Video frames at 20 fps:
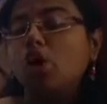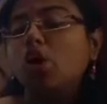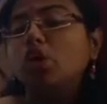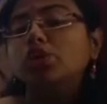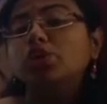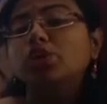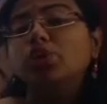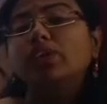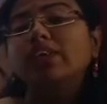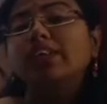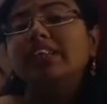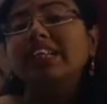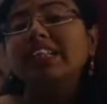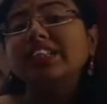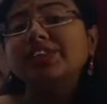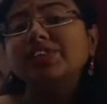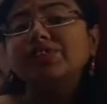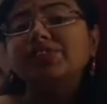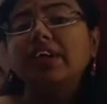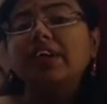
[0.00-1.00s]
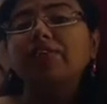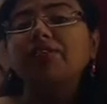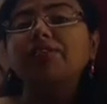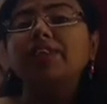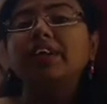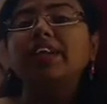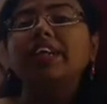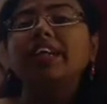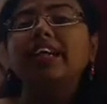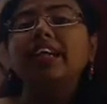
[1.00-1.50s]
So this way
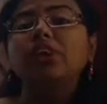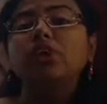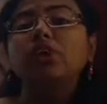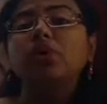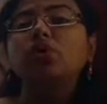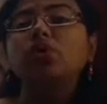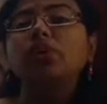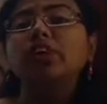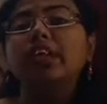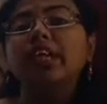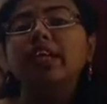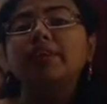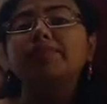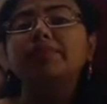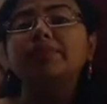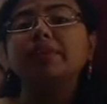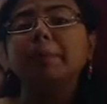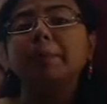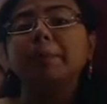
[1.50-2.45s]
we need to keep the